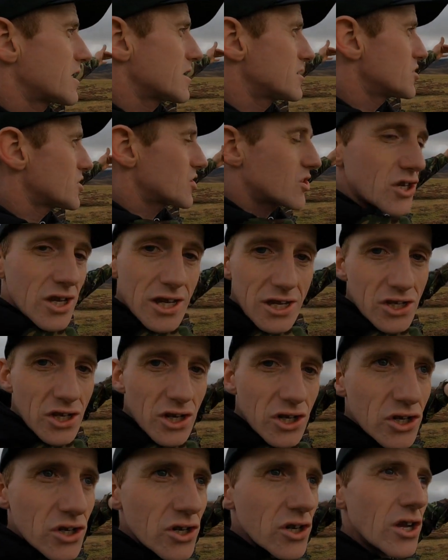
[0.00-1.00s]
you can just see
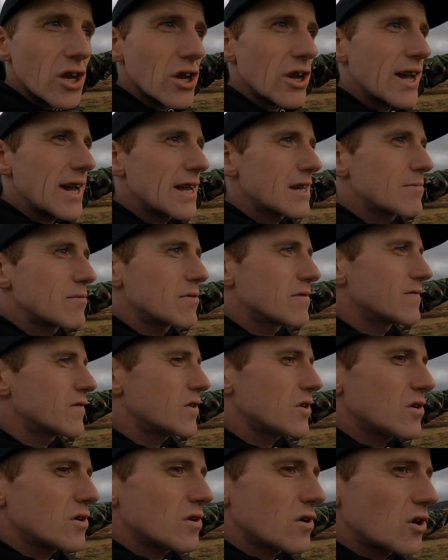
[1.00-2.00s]
such an incredible
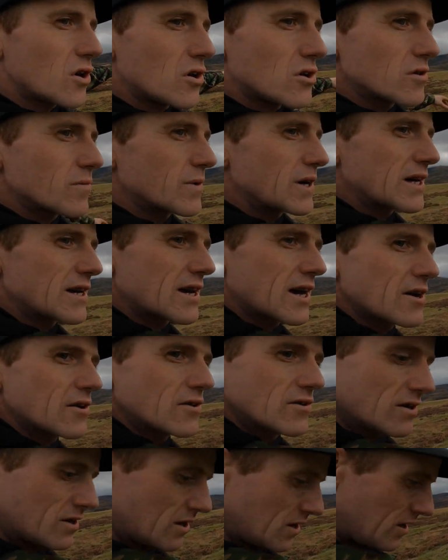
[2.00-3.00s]
view all the way
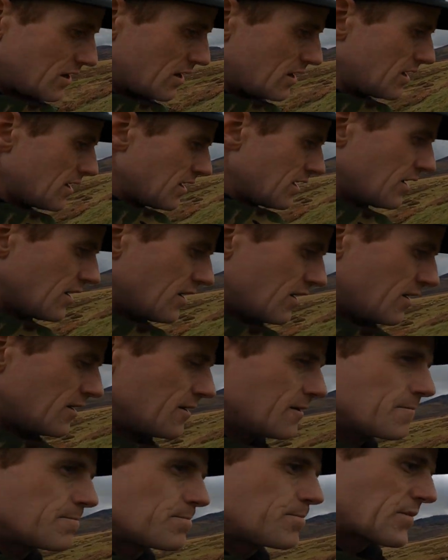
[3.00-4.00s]
around.
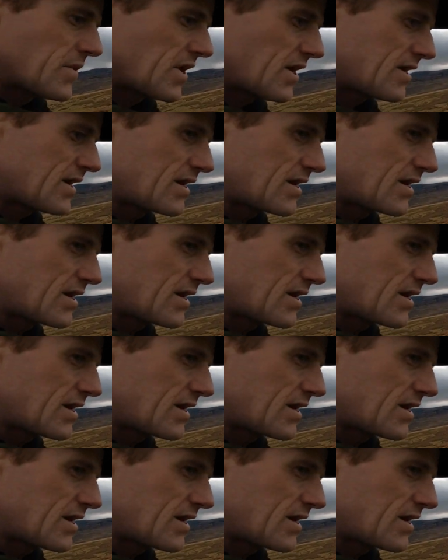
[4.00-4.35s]
And